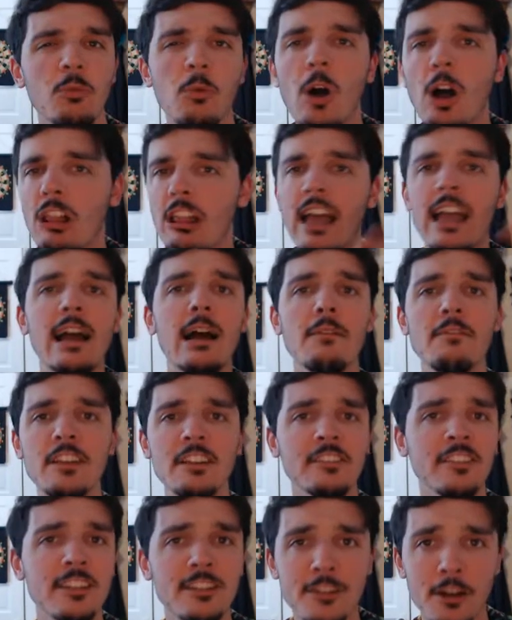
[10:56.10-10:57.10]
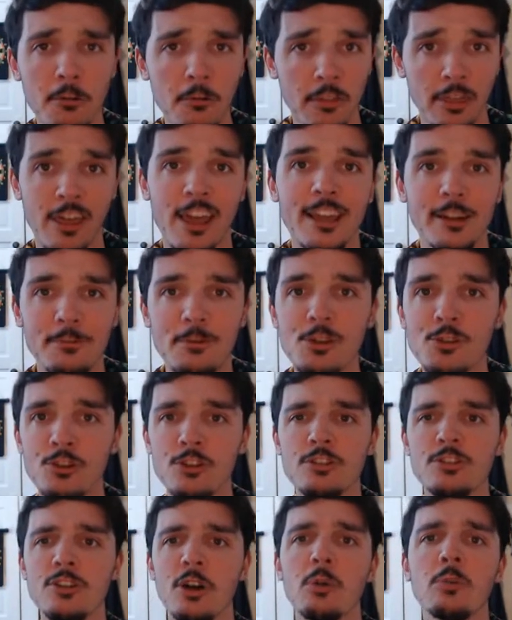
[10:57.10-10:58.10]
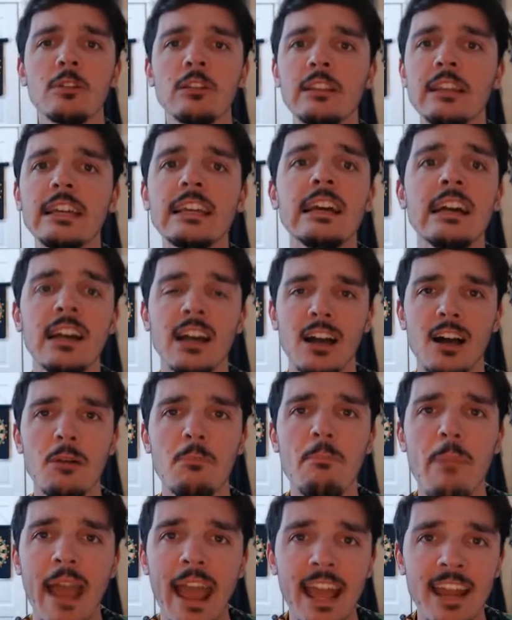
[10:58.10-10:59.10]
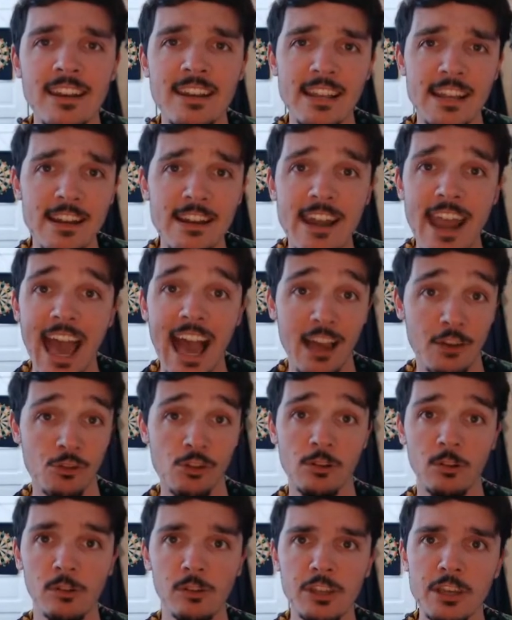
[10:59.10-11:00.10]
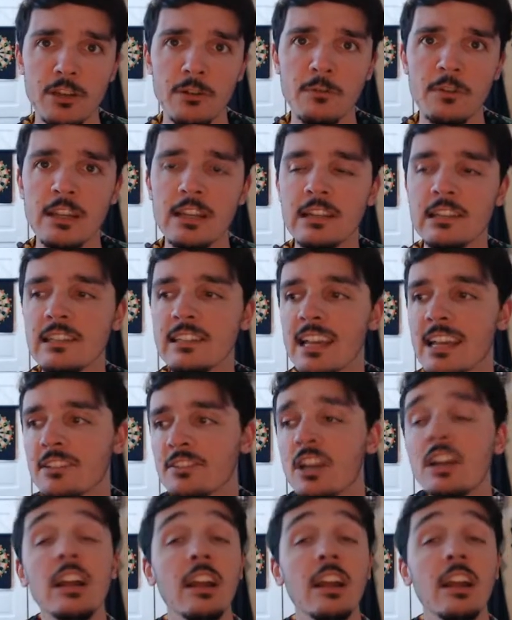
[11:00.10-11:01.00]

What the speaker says: while I obviously don't think we should totally abandon national unions, as